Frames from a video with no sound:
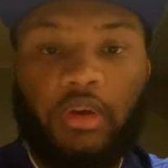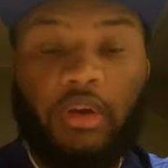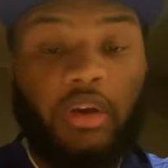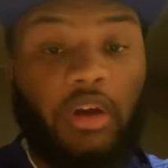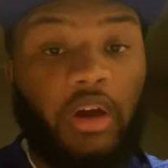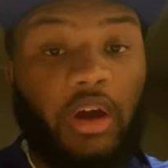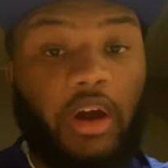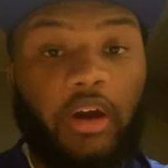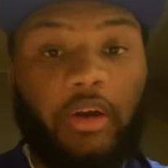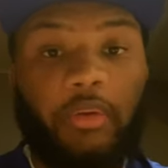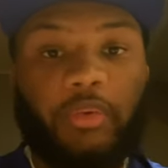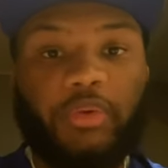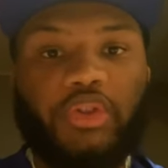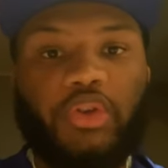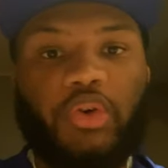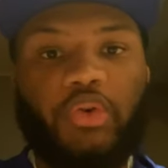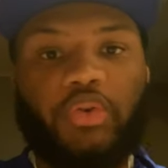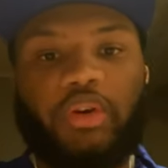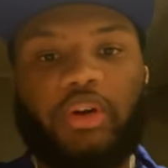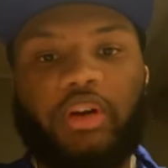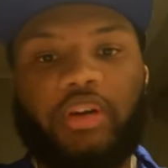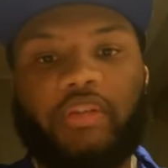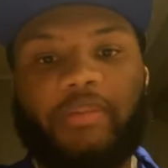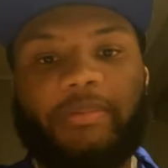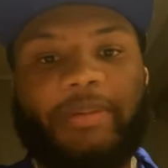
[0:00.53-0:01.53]
All right, what's
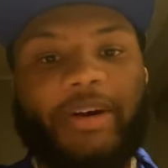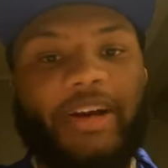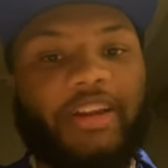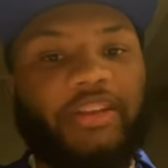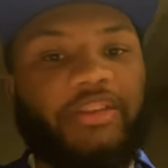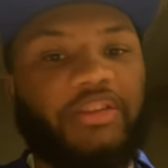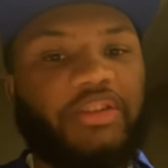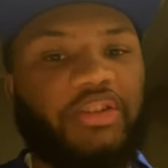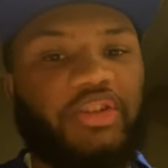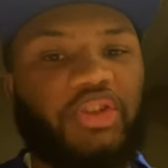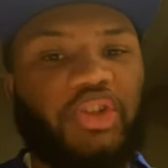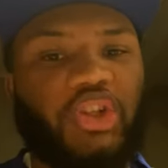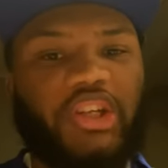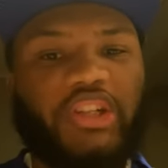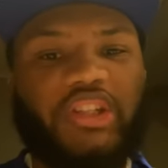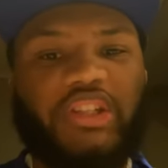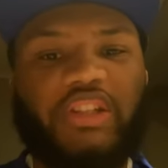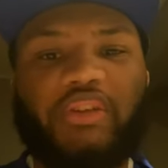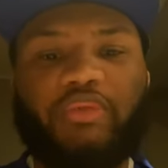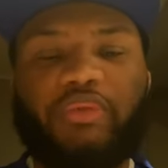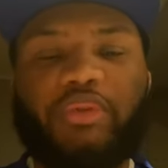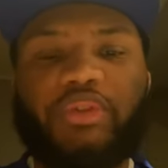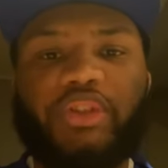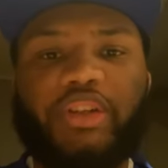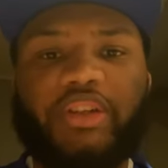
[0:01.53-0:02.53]
going on, everybody? This is
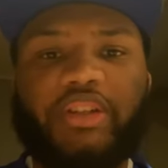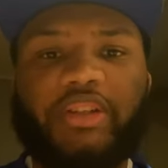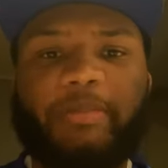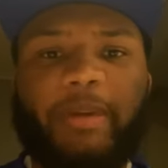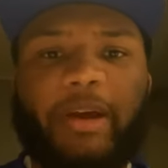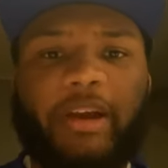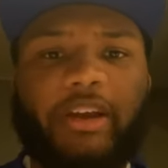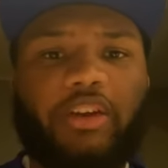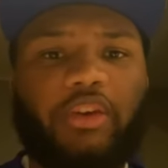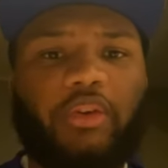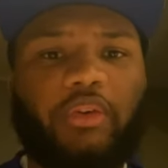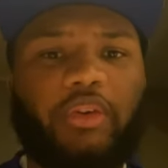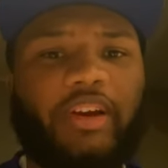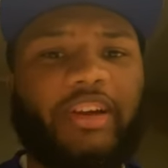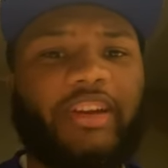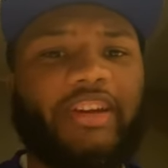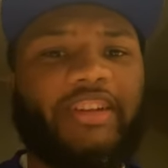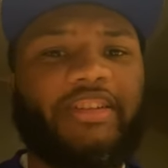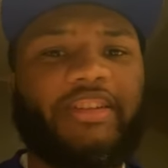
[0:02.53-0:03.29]
Jensen with Six Pack here again,